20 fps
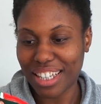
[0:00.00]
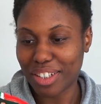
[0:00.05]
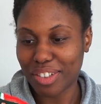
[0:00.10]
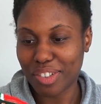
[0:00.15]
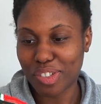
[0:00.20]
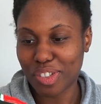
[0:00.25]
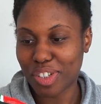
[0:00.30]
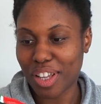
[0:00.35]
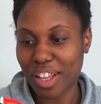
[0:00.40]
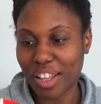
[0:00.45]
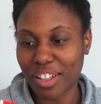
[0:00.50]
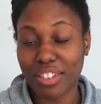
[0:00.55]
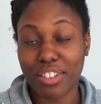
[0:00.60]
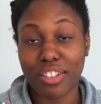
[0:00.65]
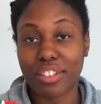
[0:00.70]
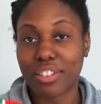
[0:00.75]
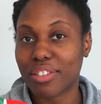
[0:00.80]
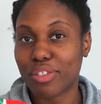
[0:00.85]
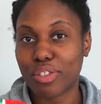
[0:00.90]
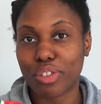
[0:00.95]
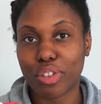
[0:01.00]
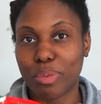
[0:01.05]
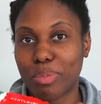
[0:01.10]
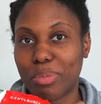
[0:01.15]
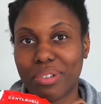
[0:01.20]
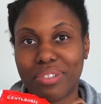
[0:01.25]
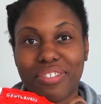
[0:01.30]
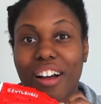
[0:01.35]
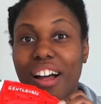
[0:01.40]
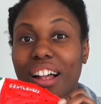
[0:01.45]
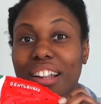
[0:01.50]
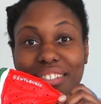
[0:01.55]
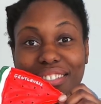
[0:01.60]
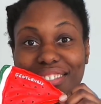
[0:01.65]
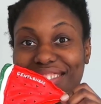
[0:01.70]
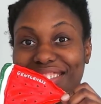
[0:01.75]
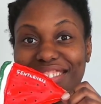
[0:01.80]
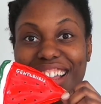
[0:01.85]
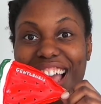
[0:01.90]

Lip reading: It's just super fun